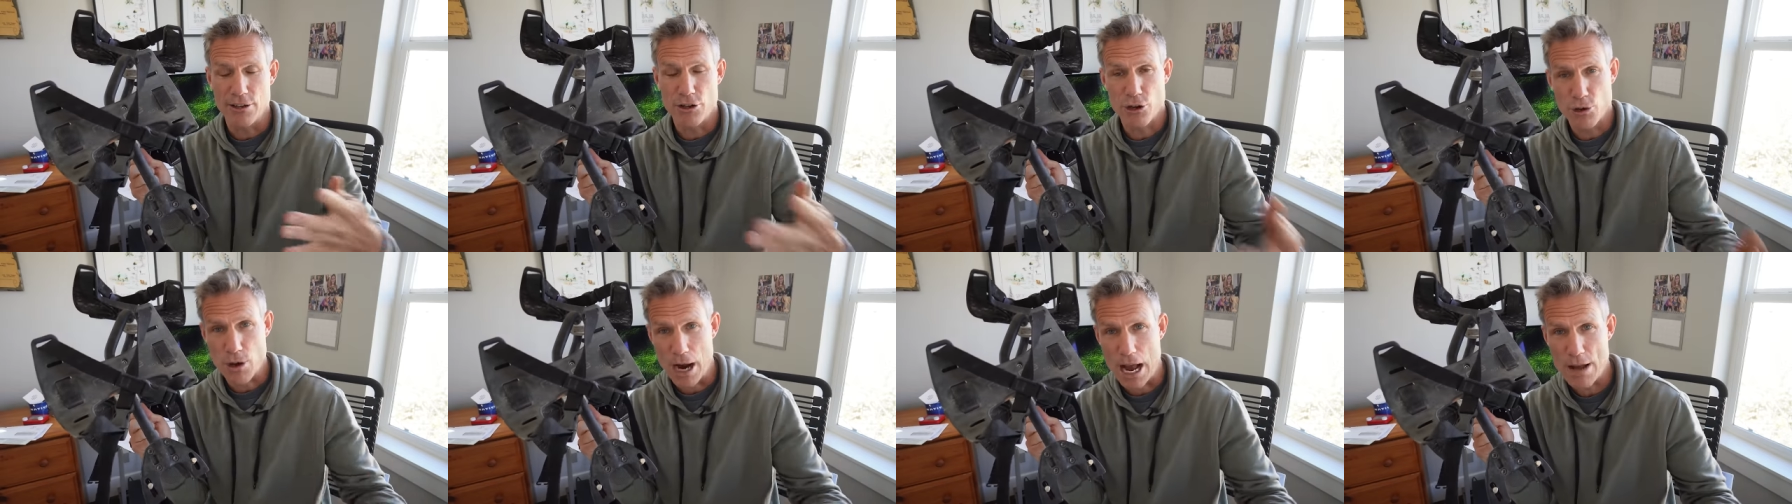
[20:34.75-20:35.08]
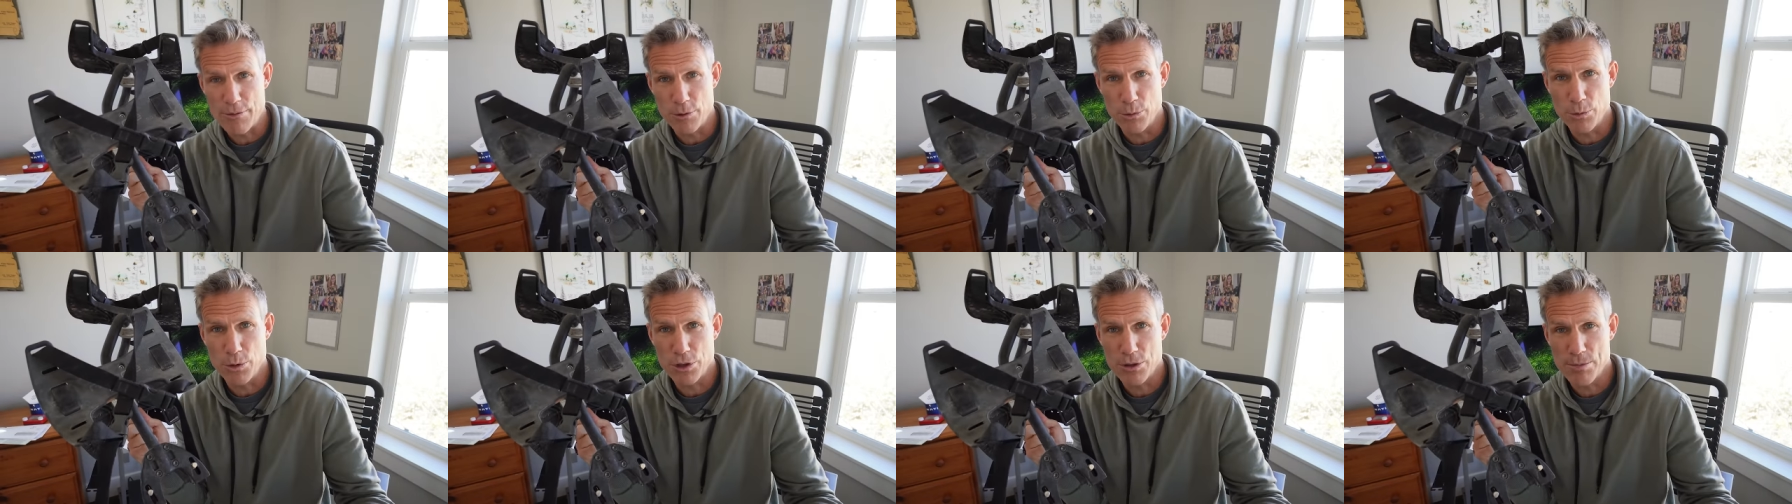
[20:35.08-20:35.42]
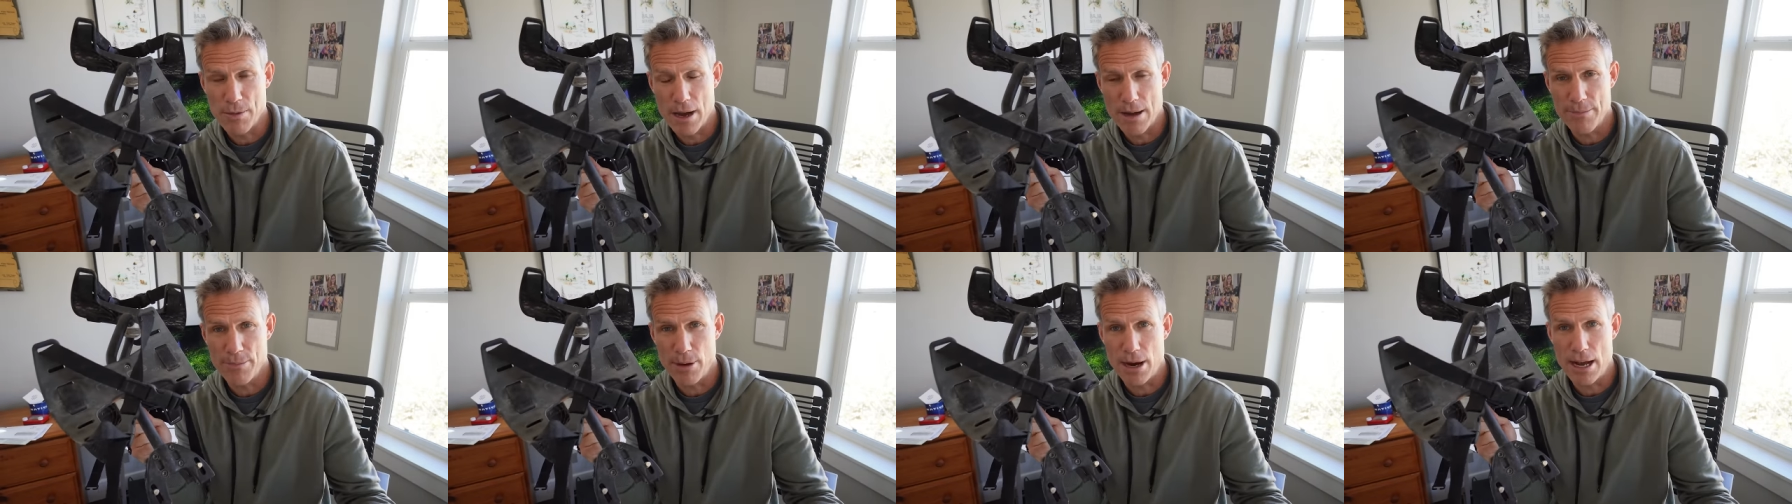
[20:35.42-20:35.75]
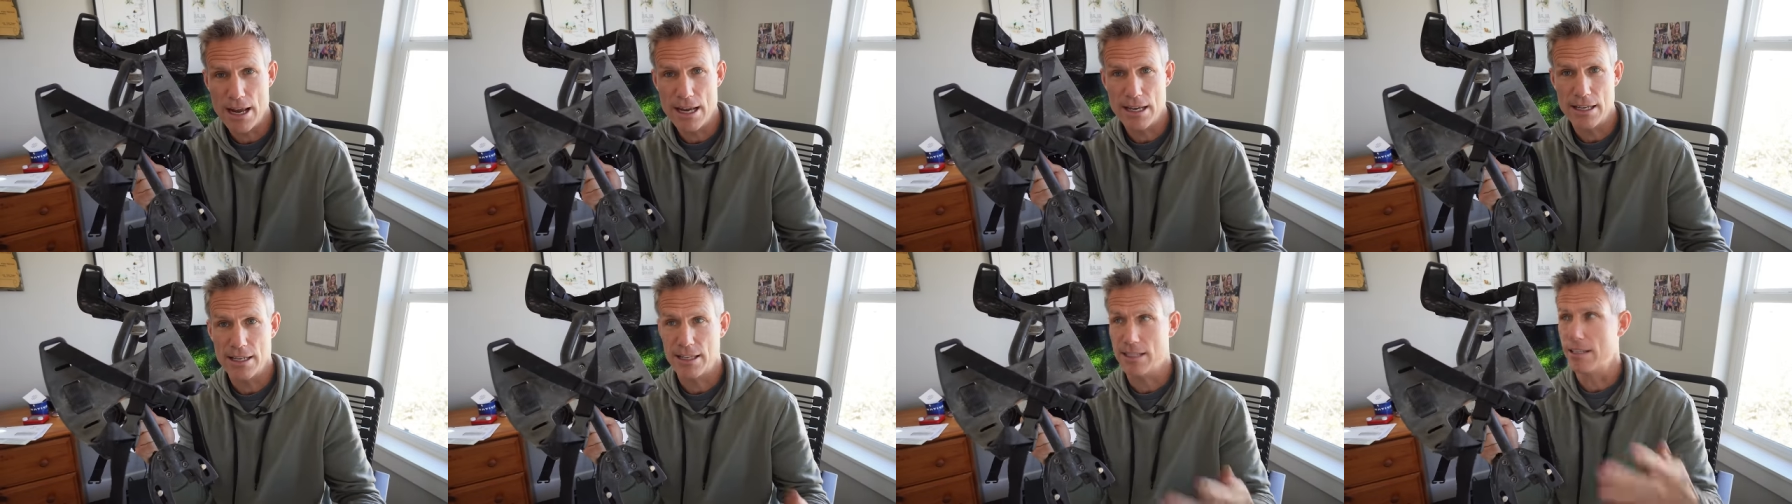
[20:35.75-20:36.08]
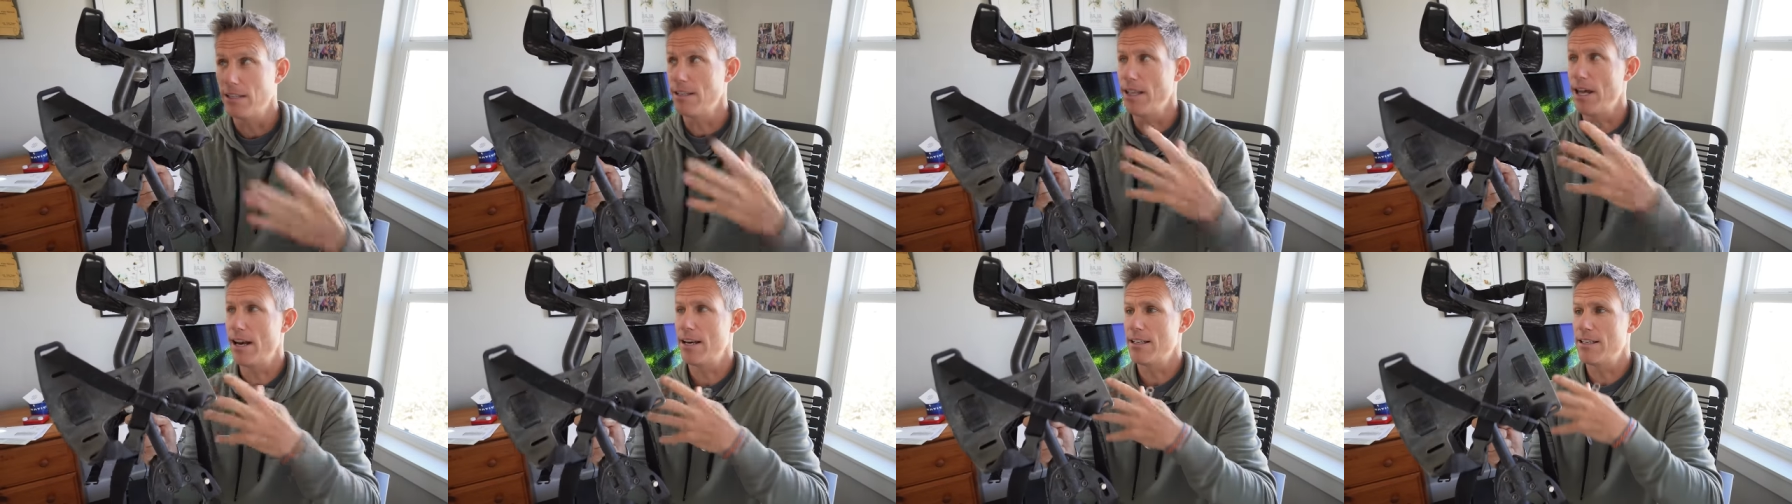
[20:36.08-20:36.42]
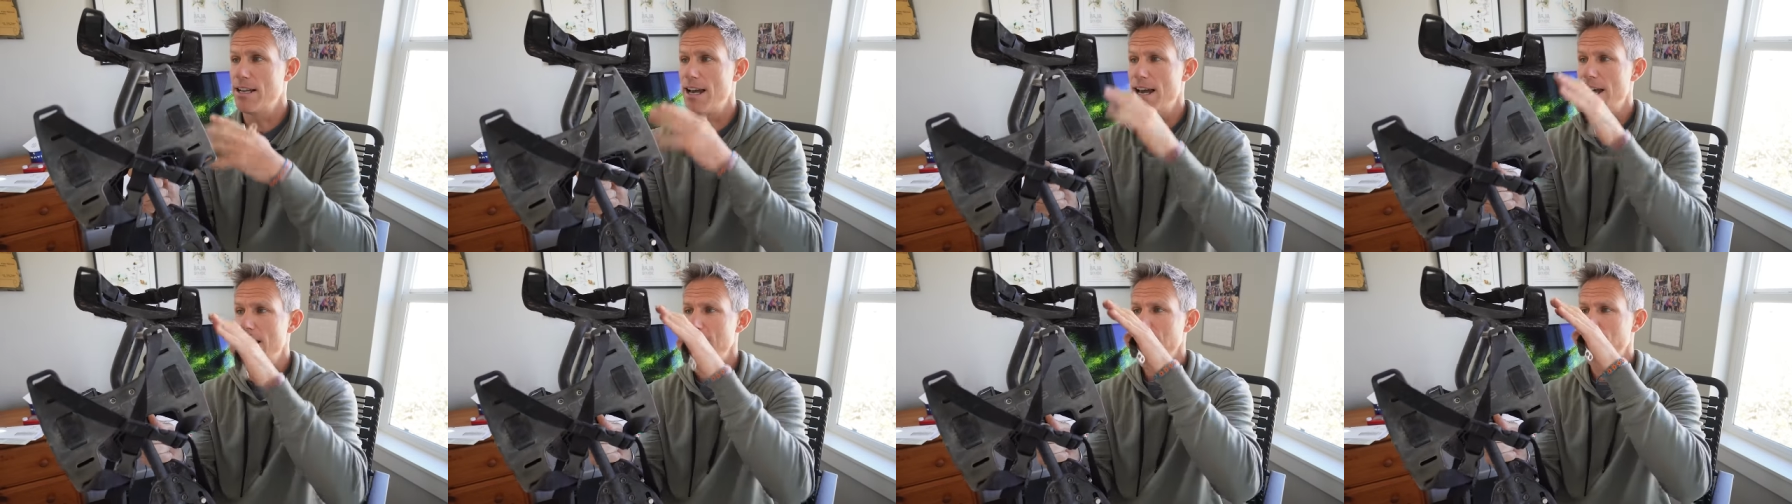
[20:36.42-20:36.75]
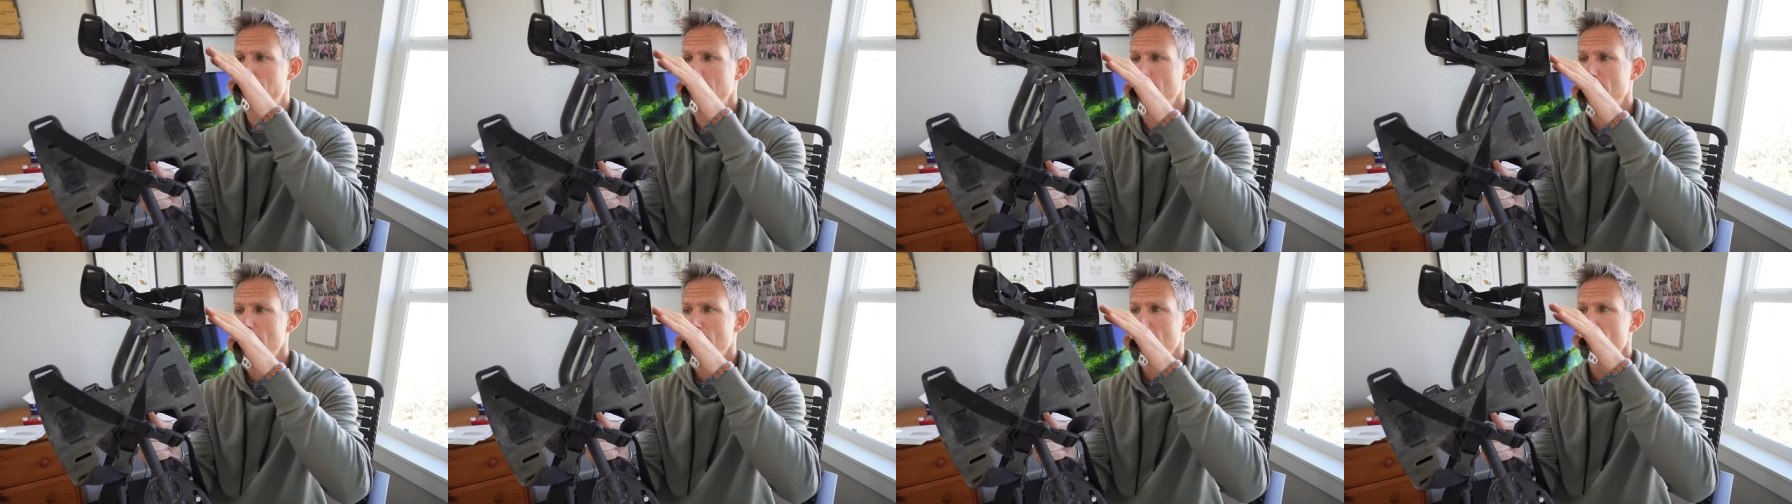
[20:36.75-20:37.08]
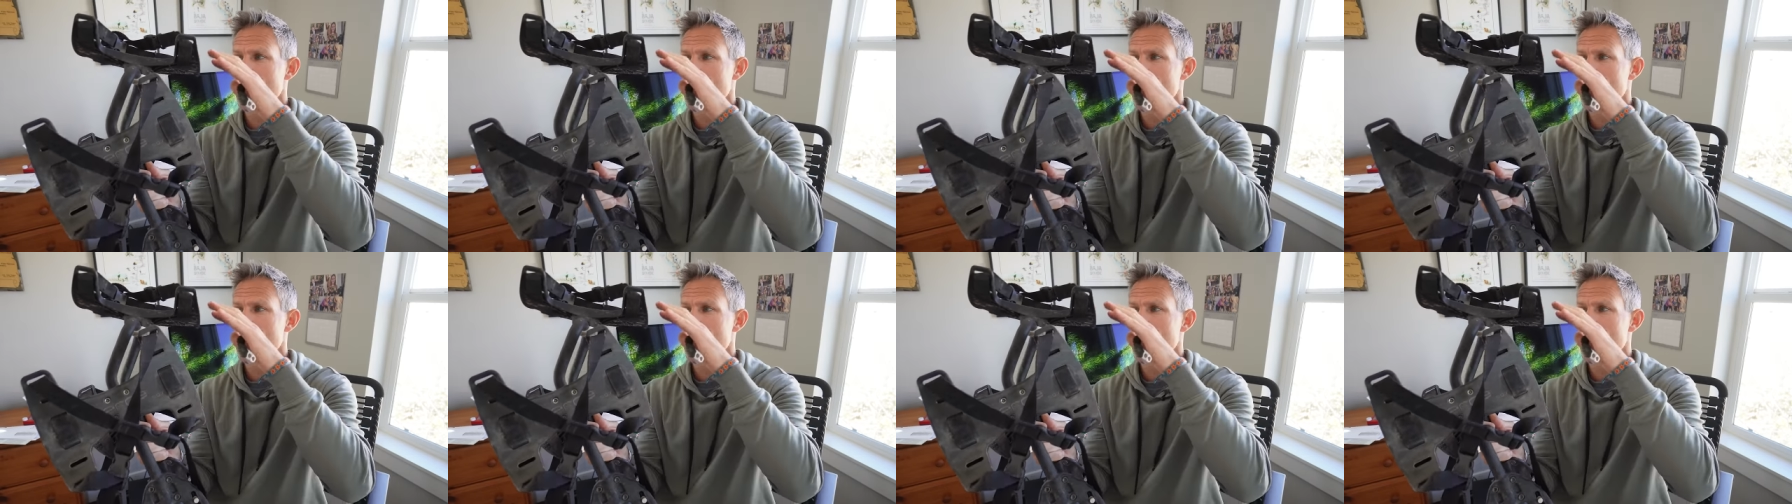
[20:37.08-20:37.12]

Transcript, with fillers: travel with my bike and a lot of times